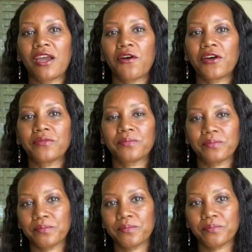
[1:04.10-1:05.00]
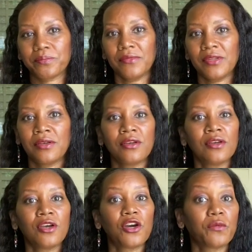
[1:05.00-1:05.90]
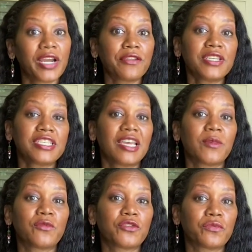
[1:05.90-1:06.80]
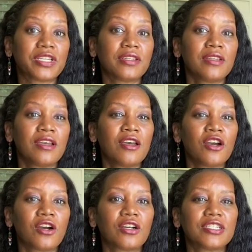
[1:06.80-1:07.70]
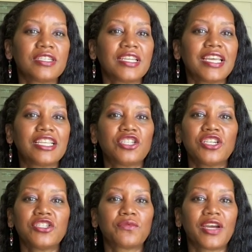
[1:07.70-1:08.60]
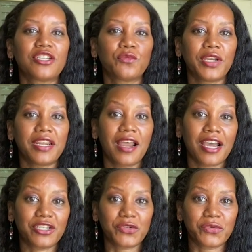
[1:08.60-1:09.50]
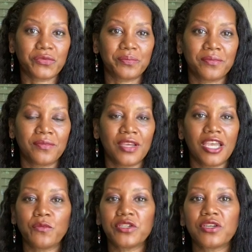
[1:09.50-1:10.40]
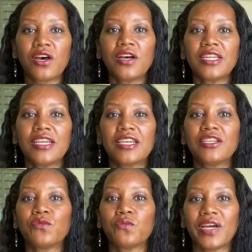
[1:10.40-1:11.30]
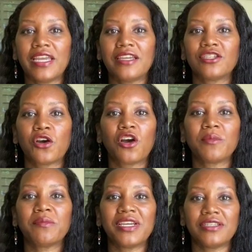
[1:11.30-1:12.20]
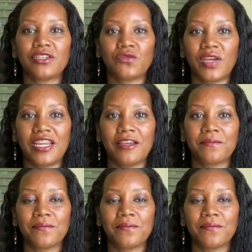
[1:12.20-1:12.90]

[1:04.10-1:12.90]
heart. Around the time it was written, our son had just graduated high school and was on his way to Army basic training.